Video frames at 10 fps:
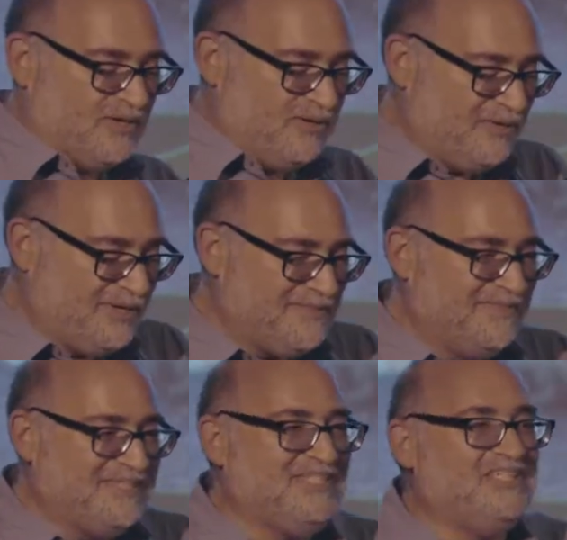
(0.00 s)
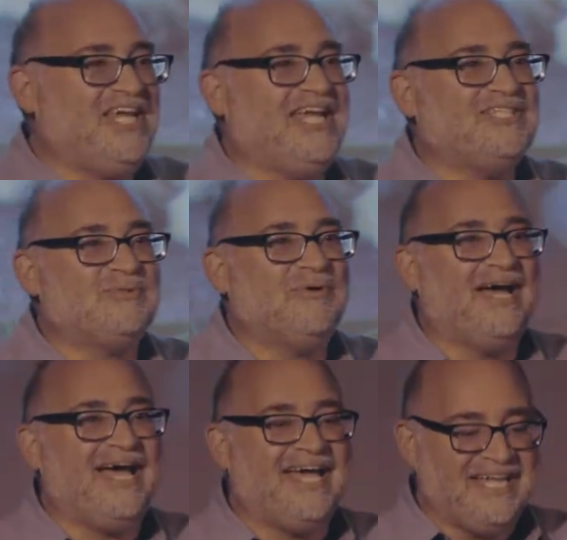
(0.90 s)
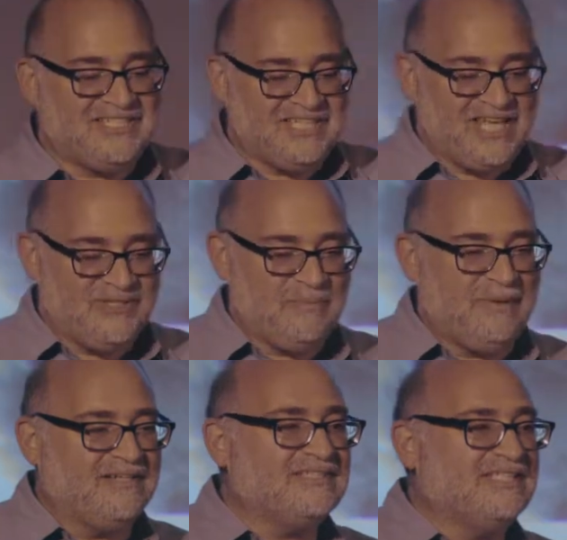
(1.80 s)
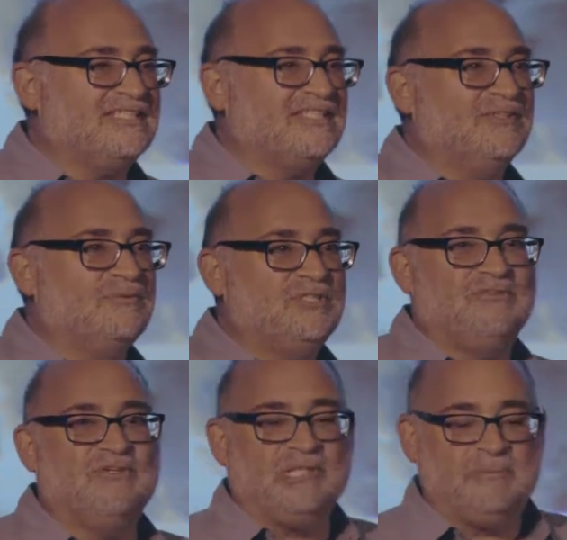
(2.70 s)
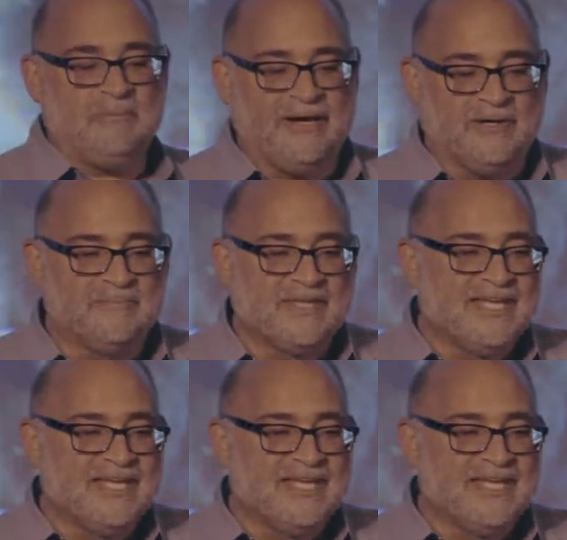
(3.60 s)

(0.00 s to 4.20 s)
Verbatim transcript: so this is the chance where I get to tell you about Cecil, which you've heard a little bit about.